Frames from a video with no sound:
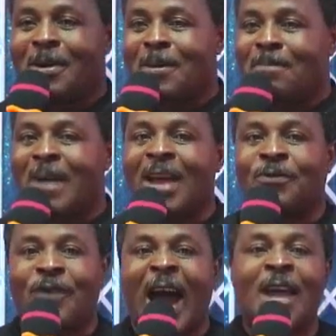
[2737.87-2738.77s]
by
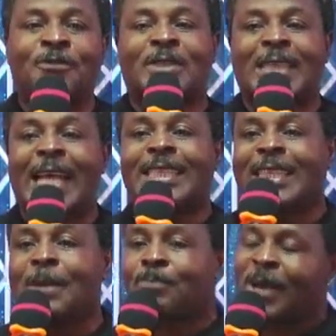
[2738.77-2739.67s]

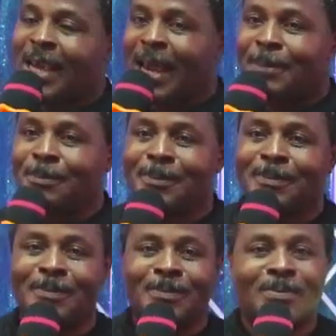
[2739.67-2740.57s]
5:30 p.m.,
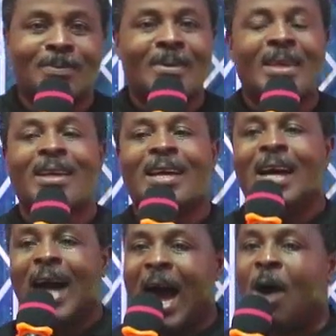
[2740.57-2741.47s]

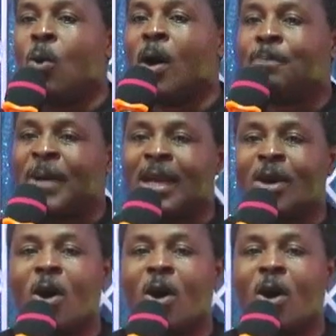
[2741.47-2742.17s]
I will be on